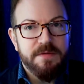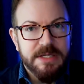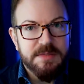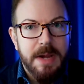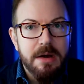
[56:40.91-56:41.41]
of
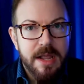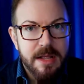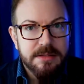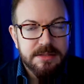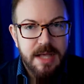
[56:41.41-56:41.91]

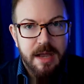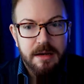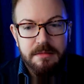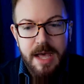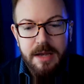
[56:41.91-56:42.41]
experience
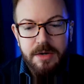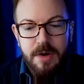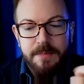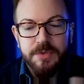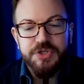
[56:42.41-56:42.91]
that
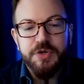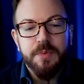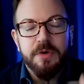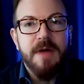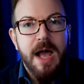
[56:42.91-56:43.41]
you're able to
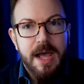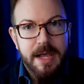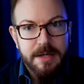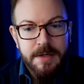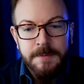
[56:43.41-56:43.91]

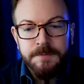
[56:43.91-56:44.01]
provide